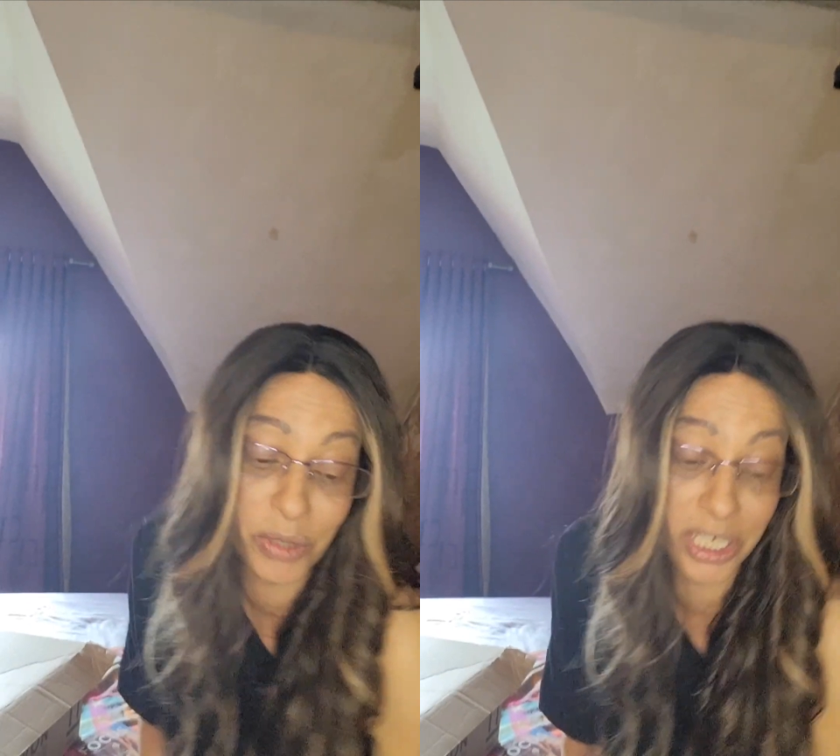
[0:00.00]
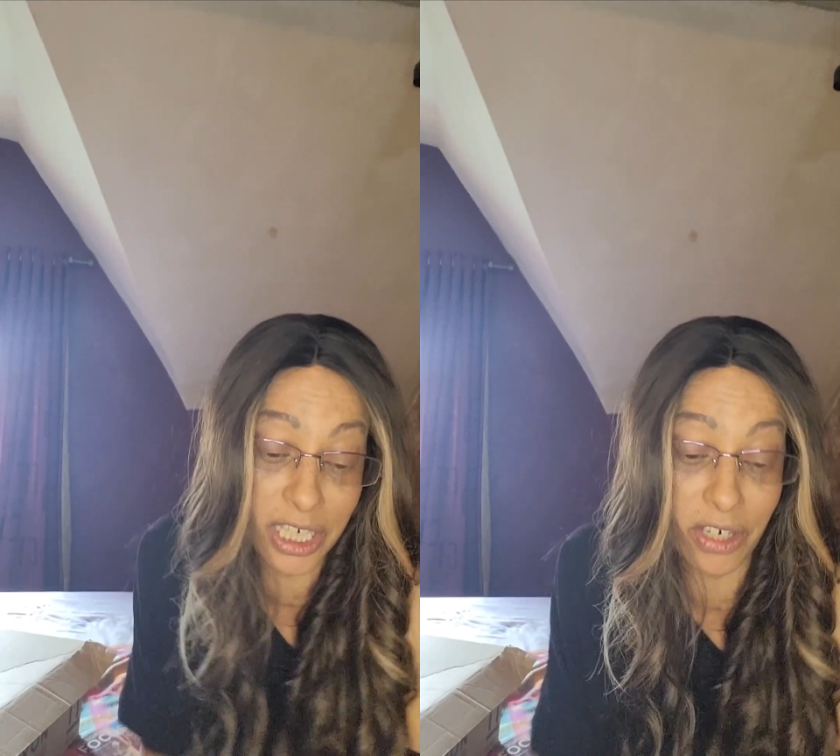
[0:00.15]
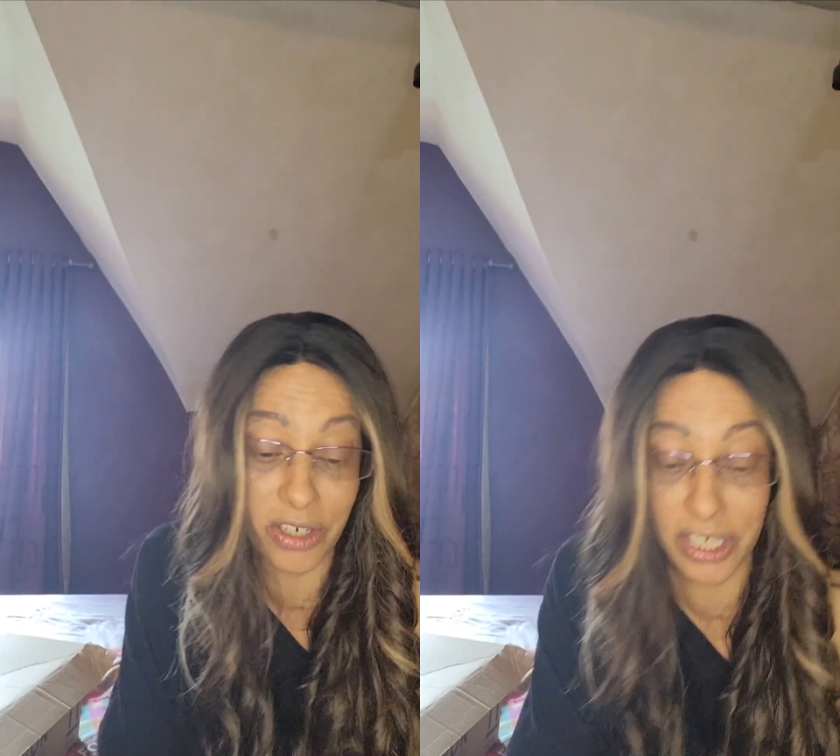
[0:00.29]

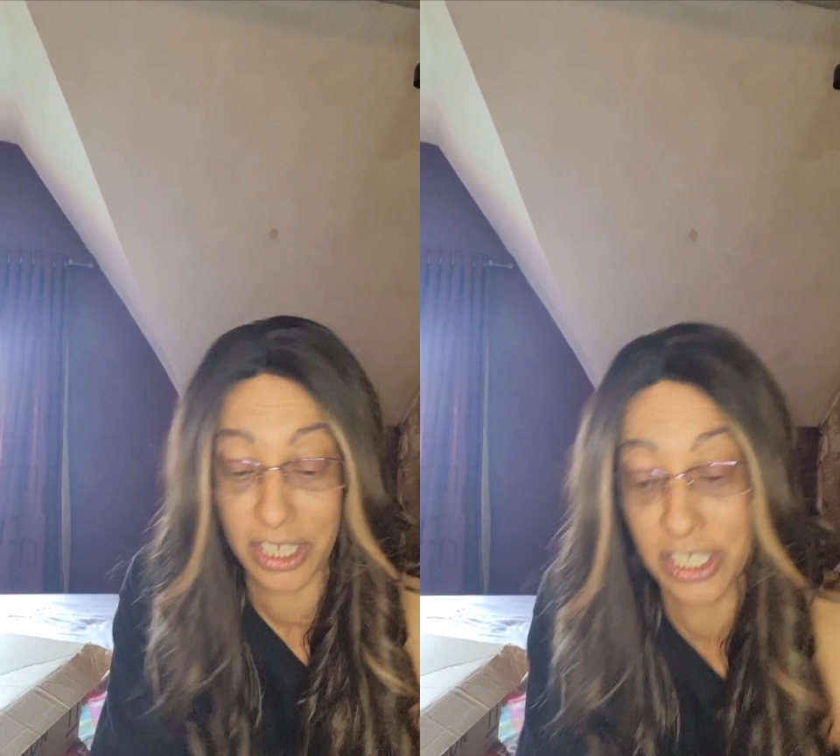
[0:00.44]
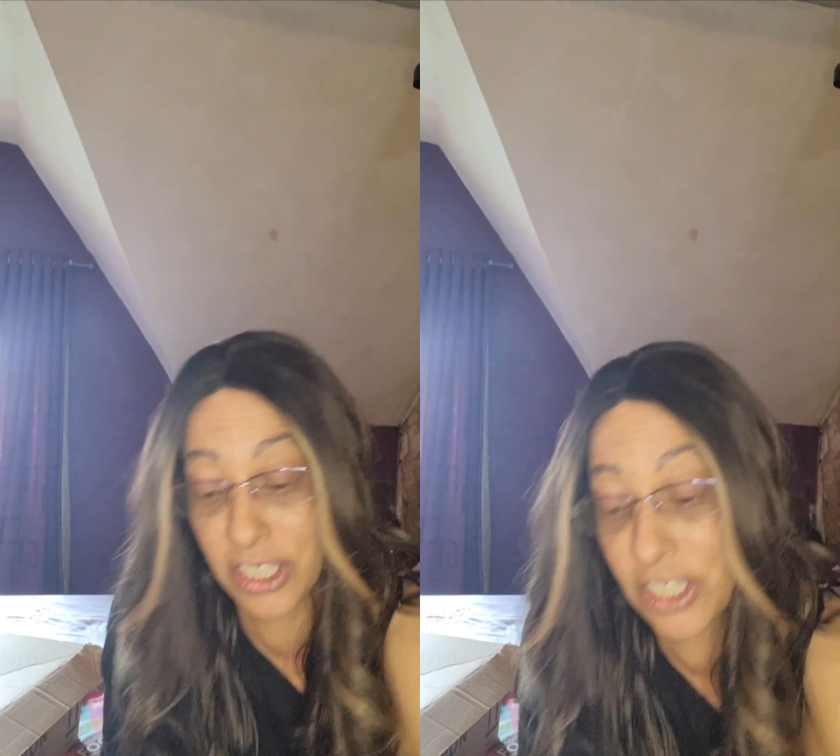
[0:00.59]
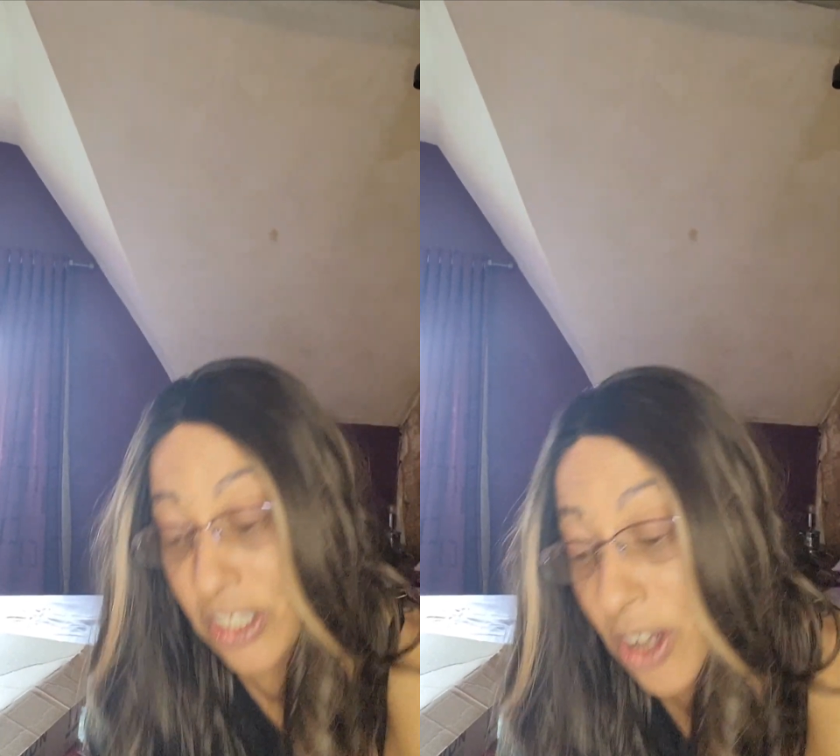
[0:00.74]
we are
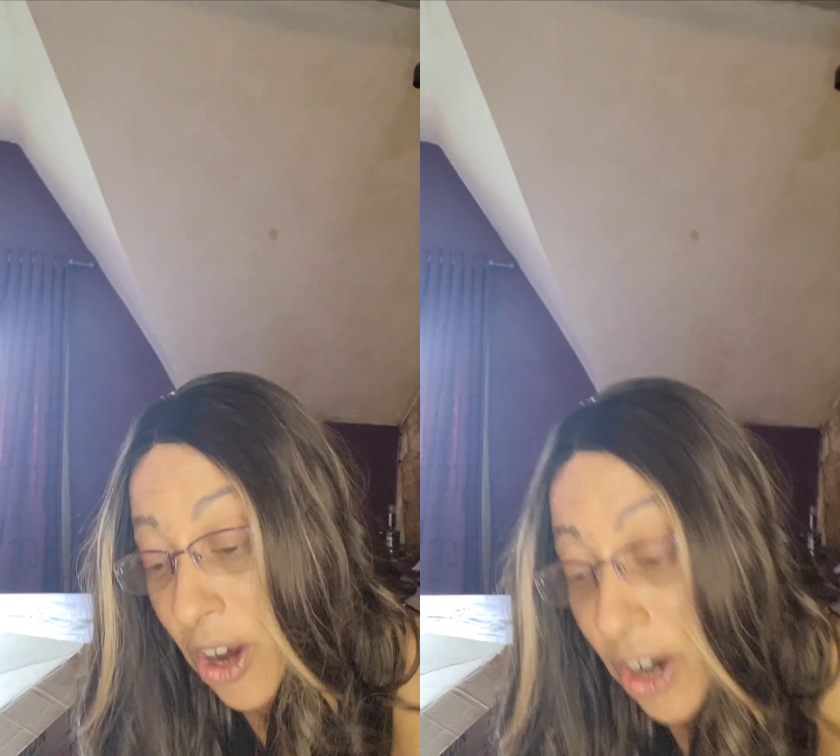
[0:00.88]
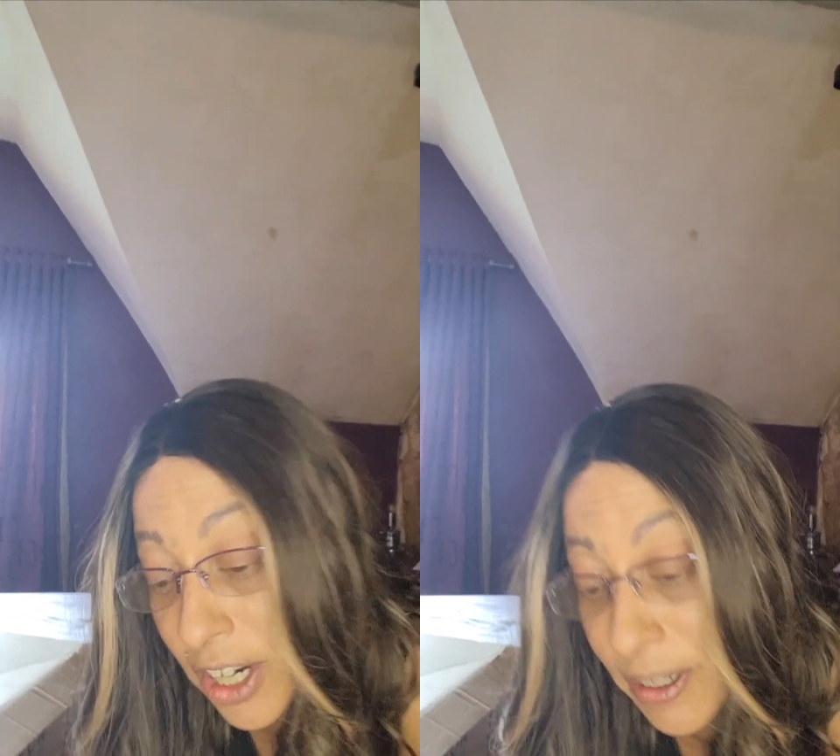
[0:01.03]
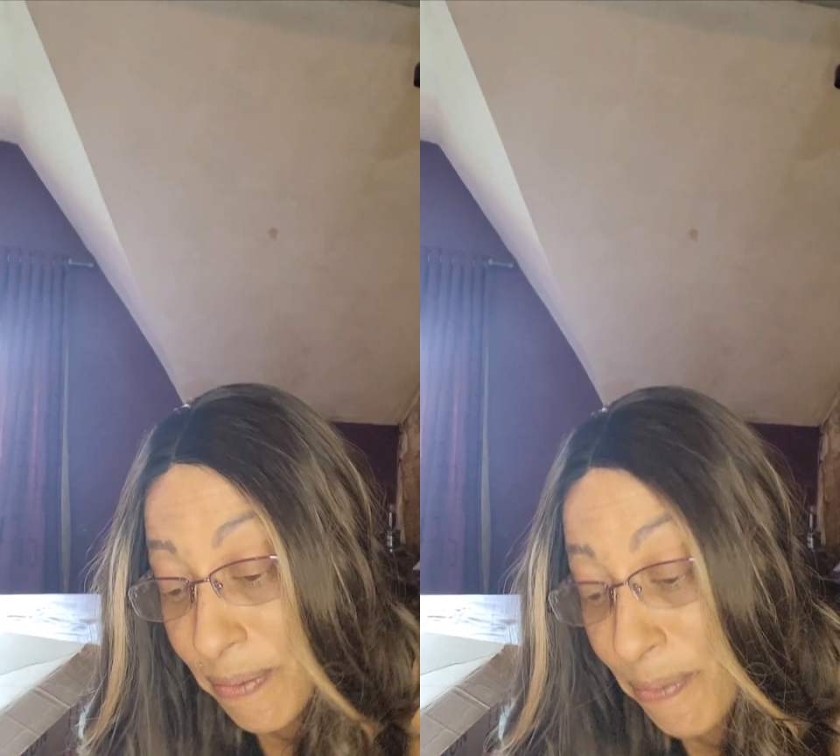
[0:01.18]
going to
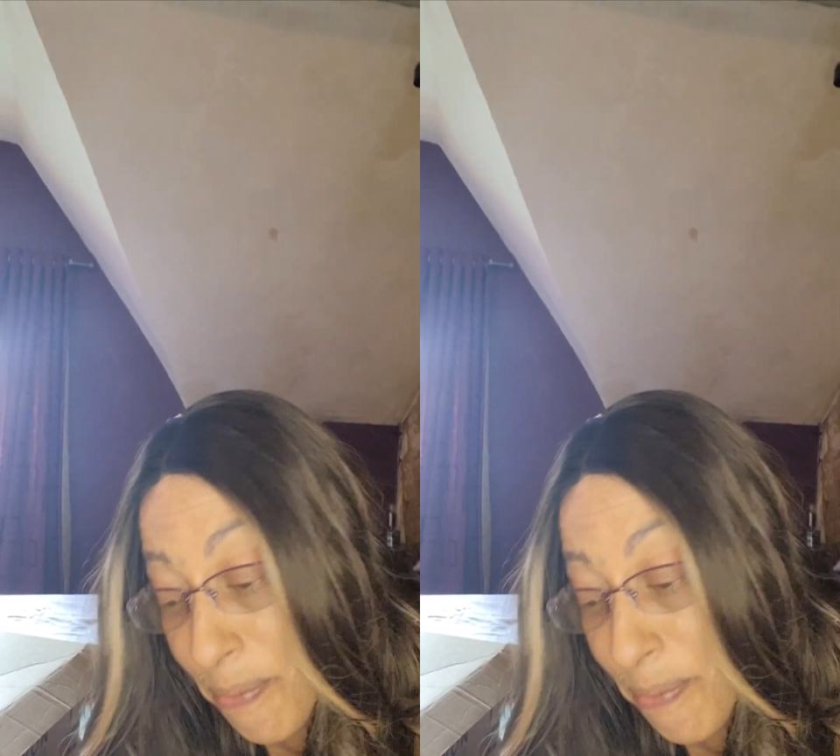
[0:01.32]
start